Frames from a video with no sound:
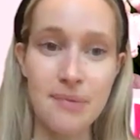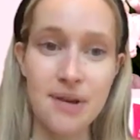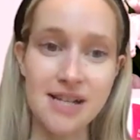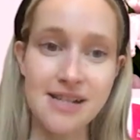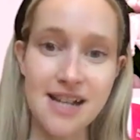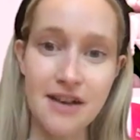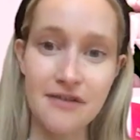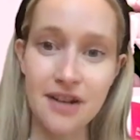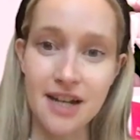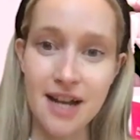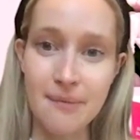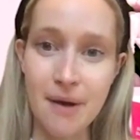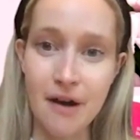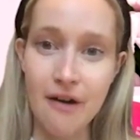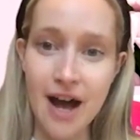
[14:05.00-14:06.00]
is definitely
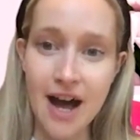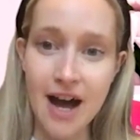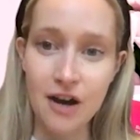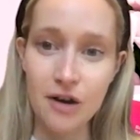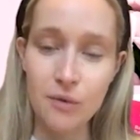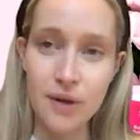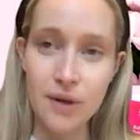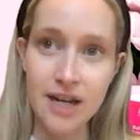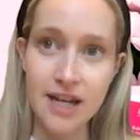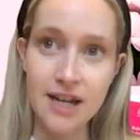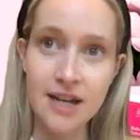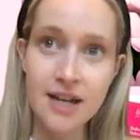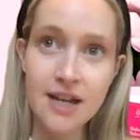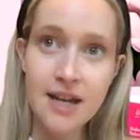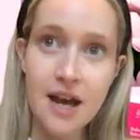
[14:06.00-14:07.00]
about how
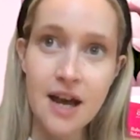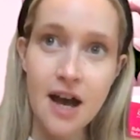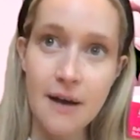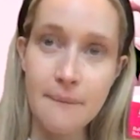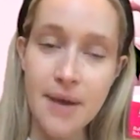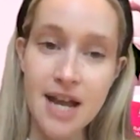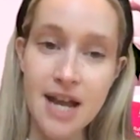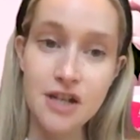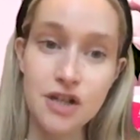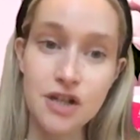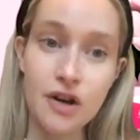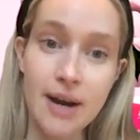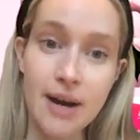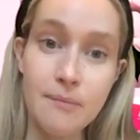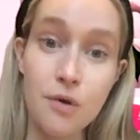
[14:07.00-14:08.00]
we
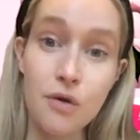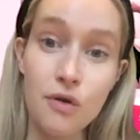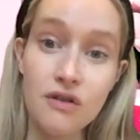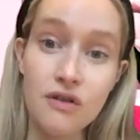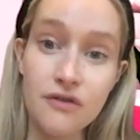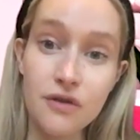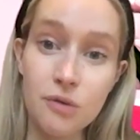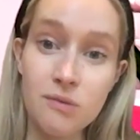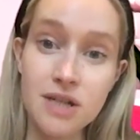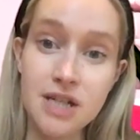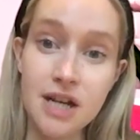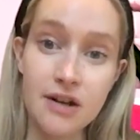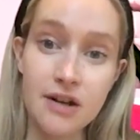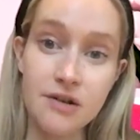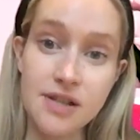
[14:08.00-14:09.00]
integrate more of your
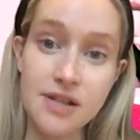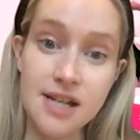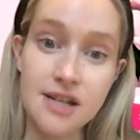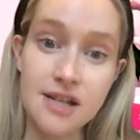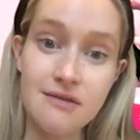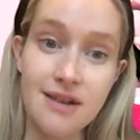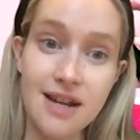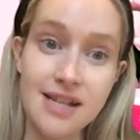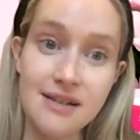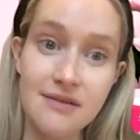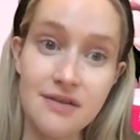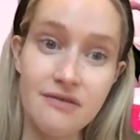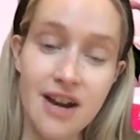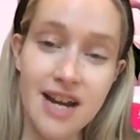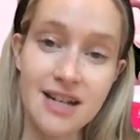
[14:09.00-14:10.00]
materials into the rest of
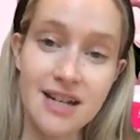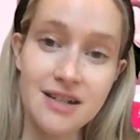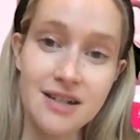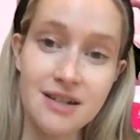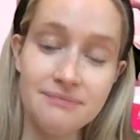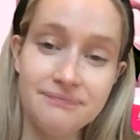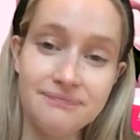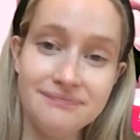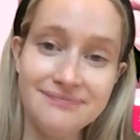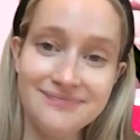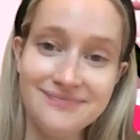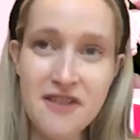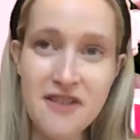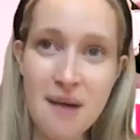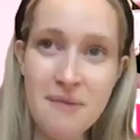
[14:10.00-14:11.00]
the range.
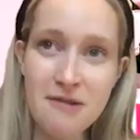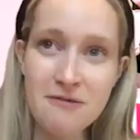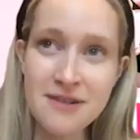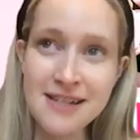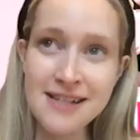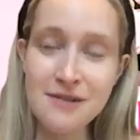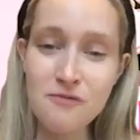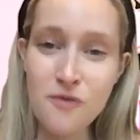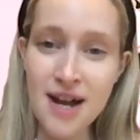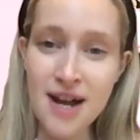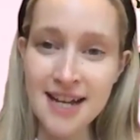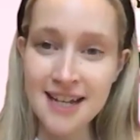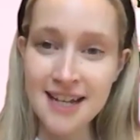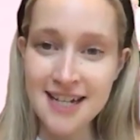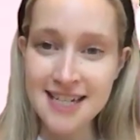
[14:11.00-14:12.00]
We've come up with some
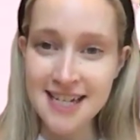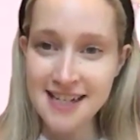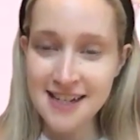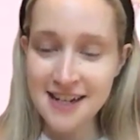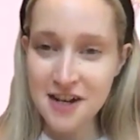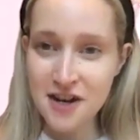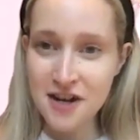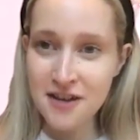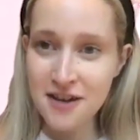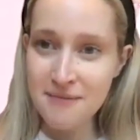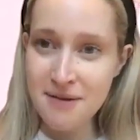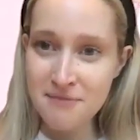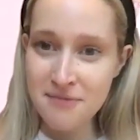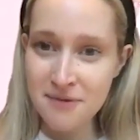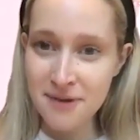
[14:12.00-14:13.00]
wacky ideas. I
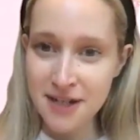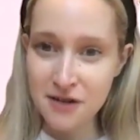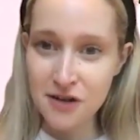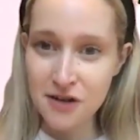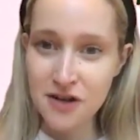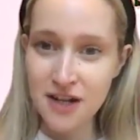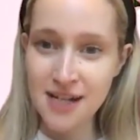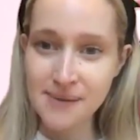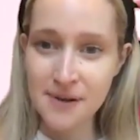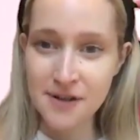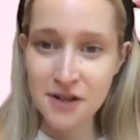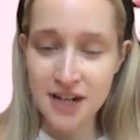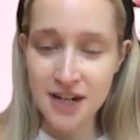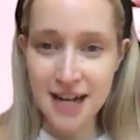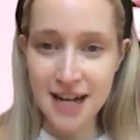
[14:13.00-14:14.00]
remember when you guys were
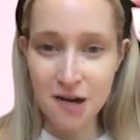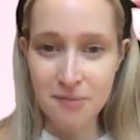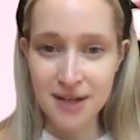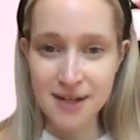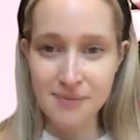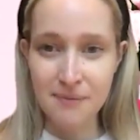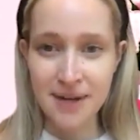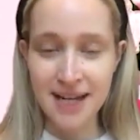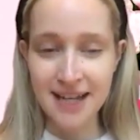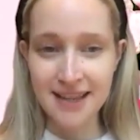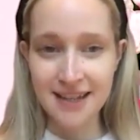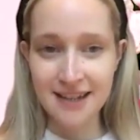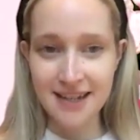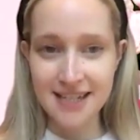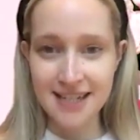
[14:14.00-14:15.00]
trying to help us when we had
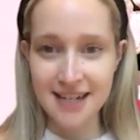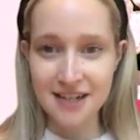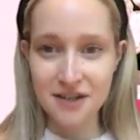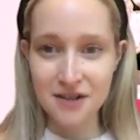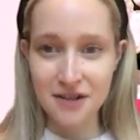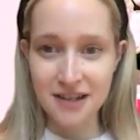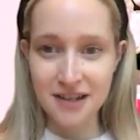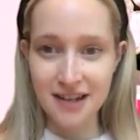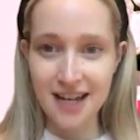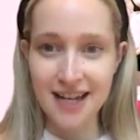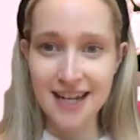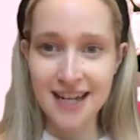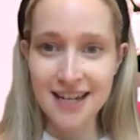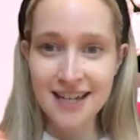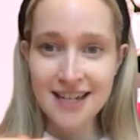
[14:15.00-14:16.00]
the idea to do
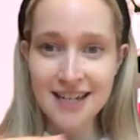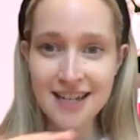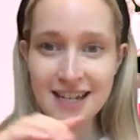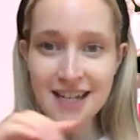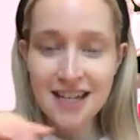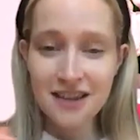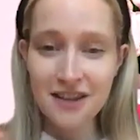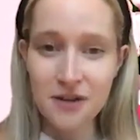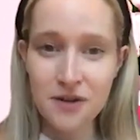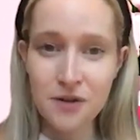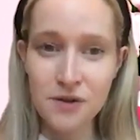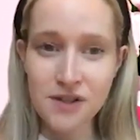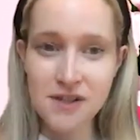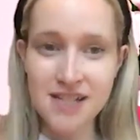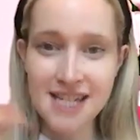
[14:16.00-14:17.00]
the
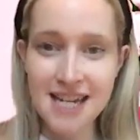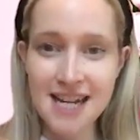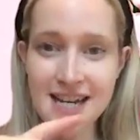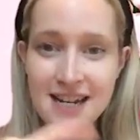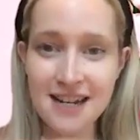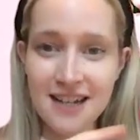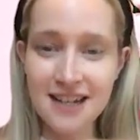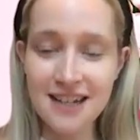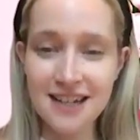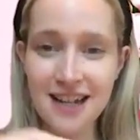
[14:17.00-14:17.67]
corsetina,